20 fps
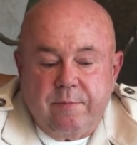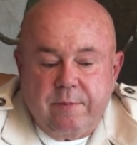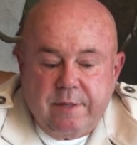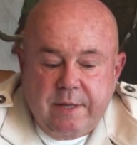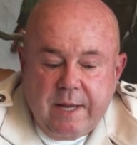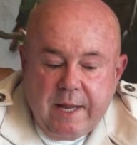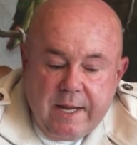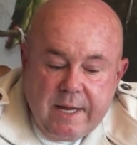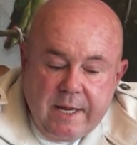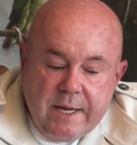
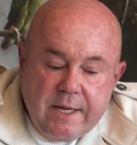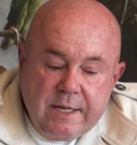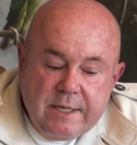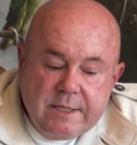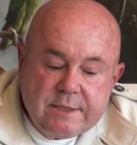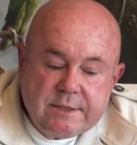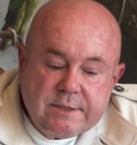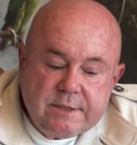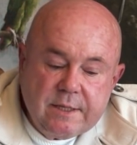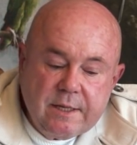there
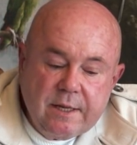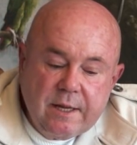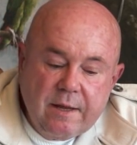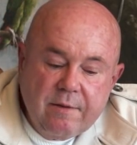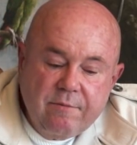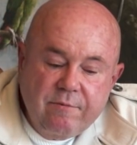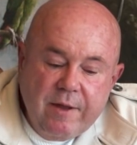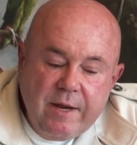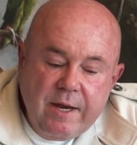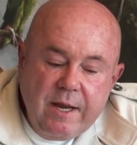is a
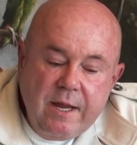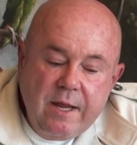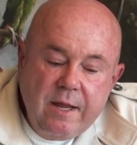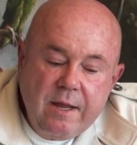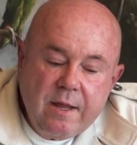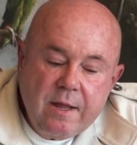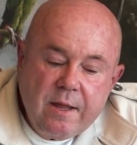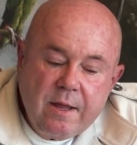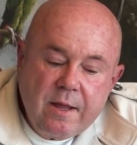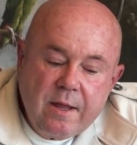very
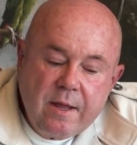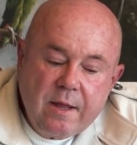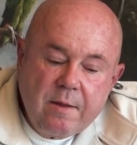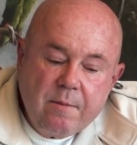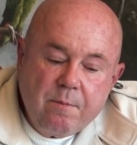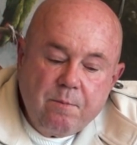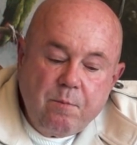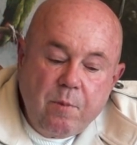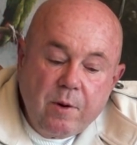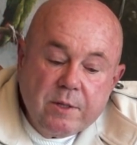
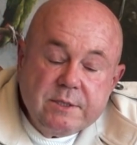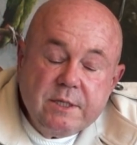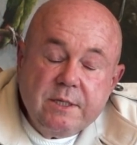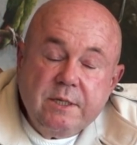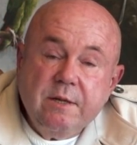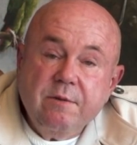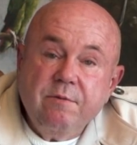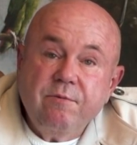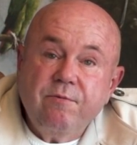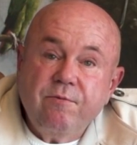
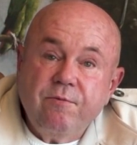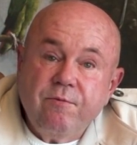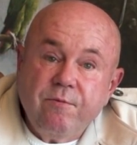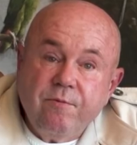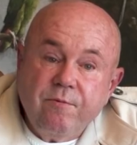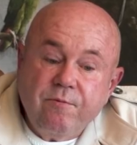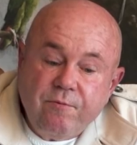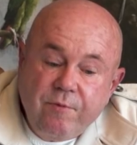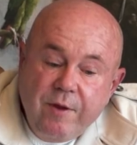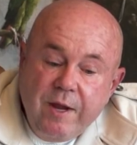positive
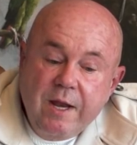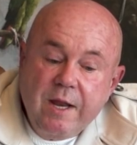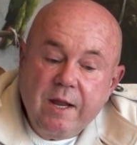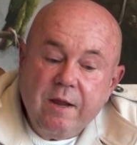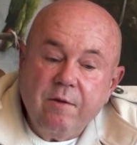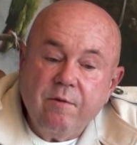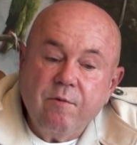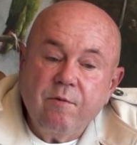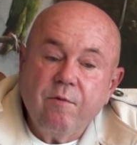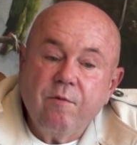
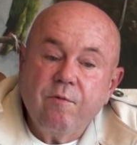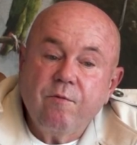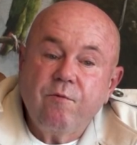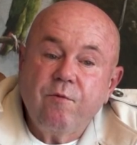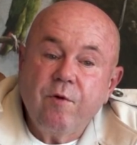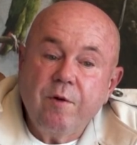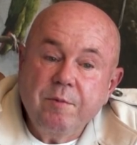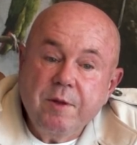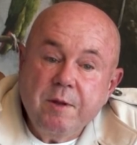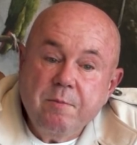feeling
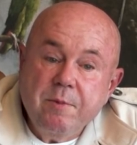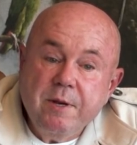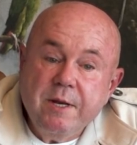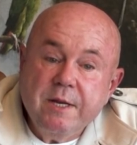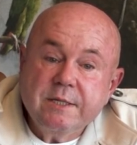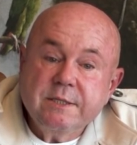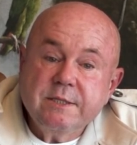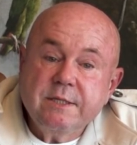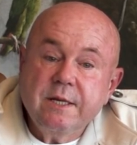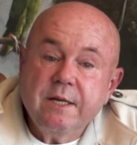from the
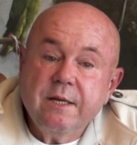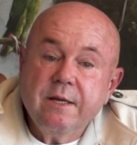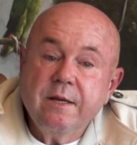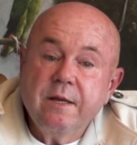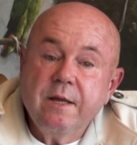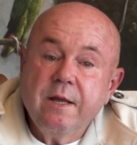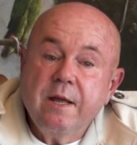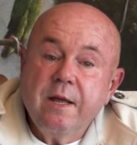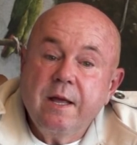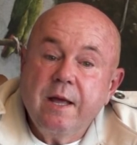Minister
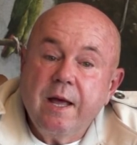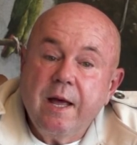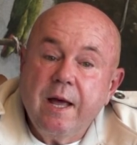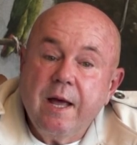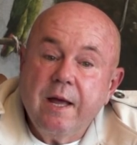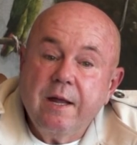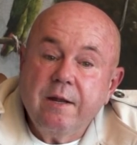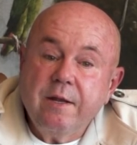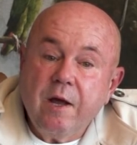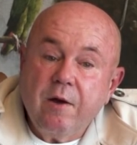
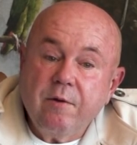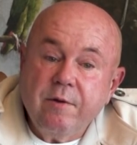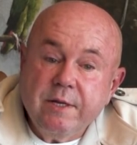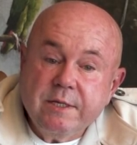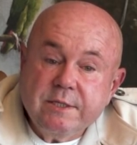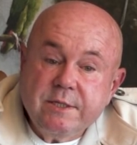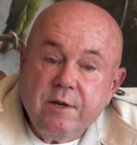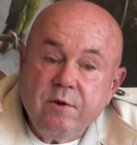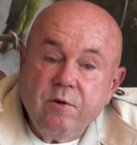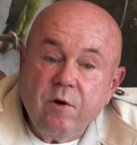and our
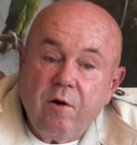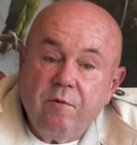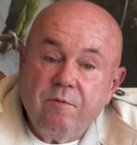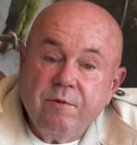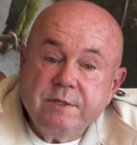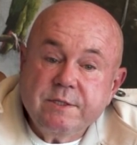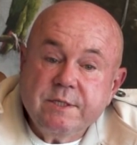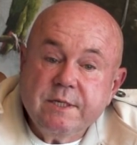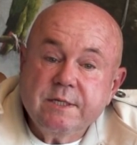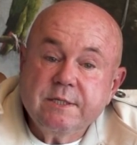district
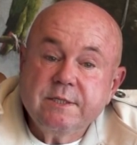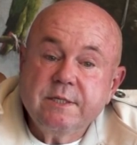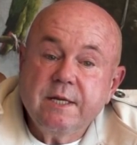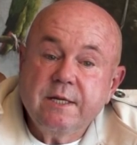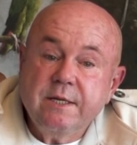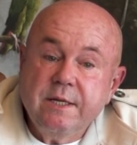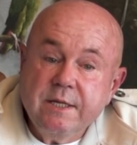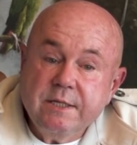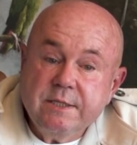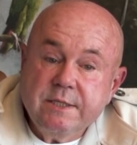officers
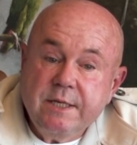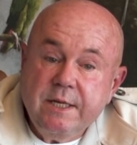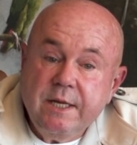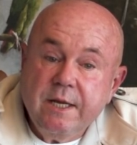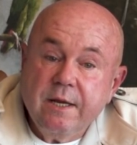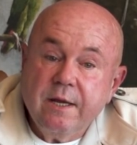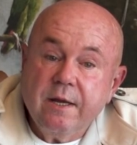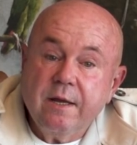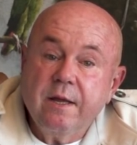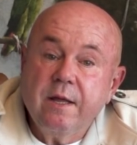that this
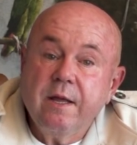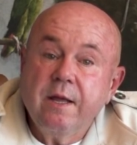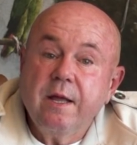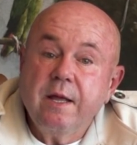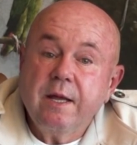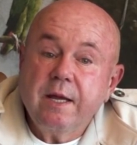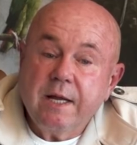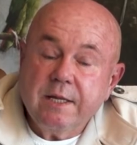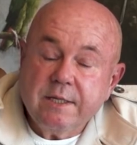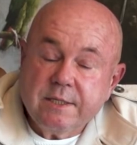year
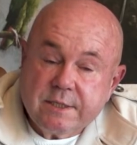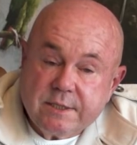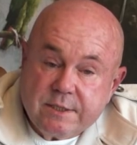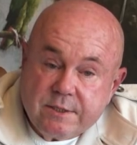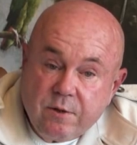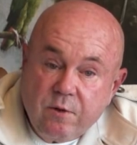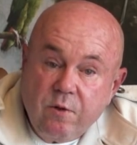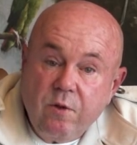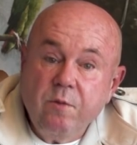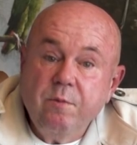can
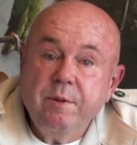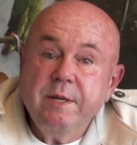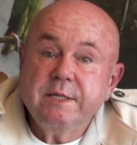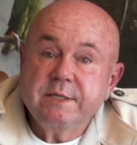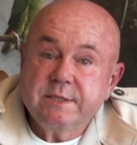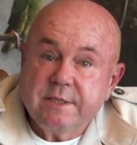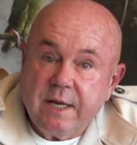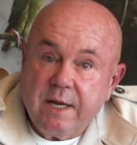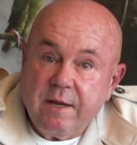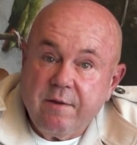still be
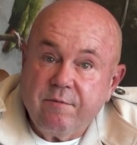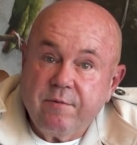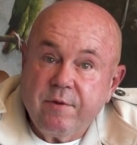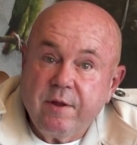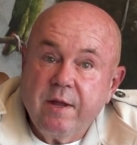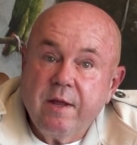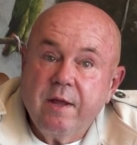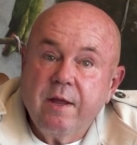saved.